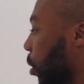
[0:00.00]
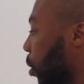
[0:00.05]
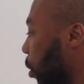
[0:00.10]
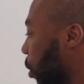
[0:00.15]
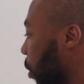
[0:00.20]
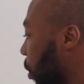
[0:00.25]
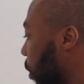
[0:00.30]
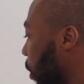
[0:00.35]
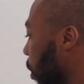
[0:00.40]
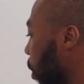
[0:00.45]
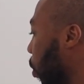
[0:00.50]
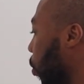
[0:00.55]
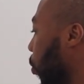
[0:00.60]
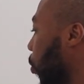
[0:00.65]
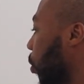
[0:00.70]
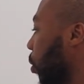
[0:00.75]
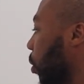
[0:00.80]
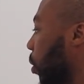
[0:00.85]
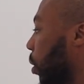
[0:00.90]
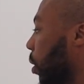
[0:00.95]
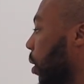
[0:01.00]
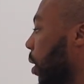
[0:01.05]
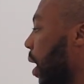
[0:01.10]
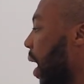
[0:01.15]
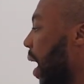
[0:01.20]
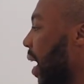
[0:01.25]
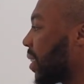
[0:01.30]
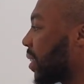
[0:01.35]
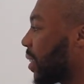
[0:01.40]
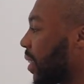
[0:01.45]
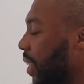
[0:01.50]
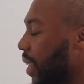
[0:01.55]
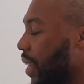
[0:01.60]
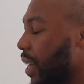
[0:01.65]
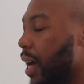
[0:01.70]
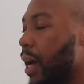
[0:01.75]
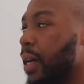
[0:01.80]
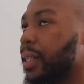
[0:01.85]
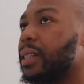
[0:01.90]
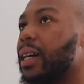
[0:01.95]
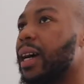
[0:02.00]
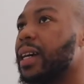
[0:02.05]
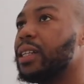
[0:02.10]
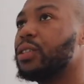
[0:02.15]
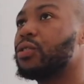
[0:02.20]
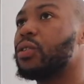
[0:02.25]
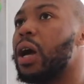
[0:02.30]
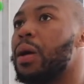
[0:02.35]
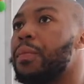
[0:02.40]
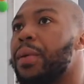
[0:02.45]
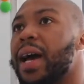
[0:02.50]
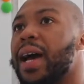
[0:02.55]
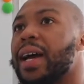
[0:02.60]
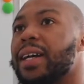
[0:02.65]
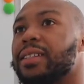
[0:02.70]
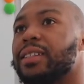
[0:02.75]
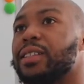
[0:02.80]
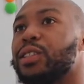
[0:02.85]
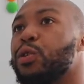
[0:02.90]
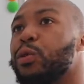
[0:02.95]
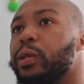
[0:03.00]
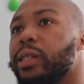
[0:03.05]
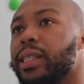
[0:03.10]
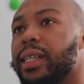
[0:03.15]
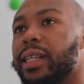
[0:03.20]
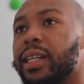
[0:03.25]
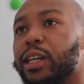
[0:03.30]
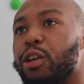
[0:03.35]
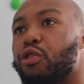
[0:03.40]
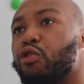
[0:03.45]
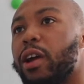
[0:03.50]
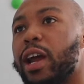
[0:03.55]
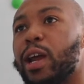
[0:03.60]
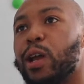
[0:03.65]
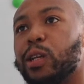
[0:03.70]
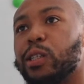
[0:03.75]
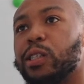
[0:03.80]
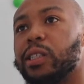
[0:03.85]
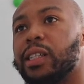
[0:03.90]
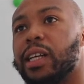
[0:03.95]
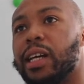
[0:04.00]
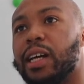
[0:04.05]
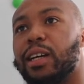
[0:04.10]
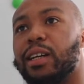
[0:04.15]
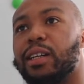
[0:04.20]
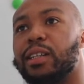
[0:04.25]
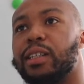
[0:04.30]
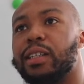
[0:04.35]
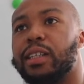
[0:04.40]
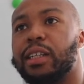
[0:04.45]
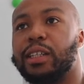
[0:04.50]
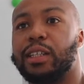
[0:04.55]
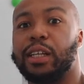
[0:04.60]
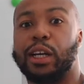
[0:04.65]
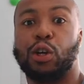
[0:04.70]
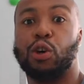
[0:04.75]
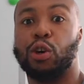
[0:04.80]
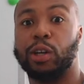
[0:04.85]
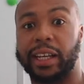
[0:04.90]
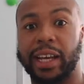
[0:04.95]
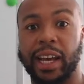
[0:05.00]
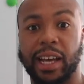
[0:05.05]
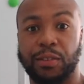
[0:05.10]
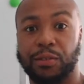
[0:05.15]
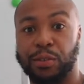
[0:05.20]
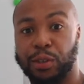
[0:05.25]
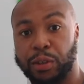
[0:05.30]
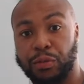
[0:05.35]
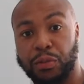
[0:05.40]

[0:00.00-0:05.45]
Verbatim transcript: just you know, I see it, I, I describe it as using the crayons that, that God gave you.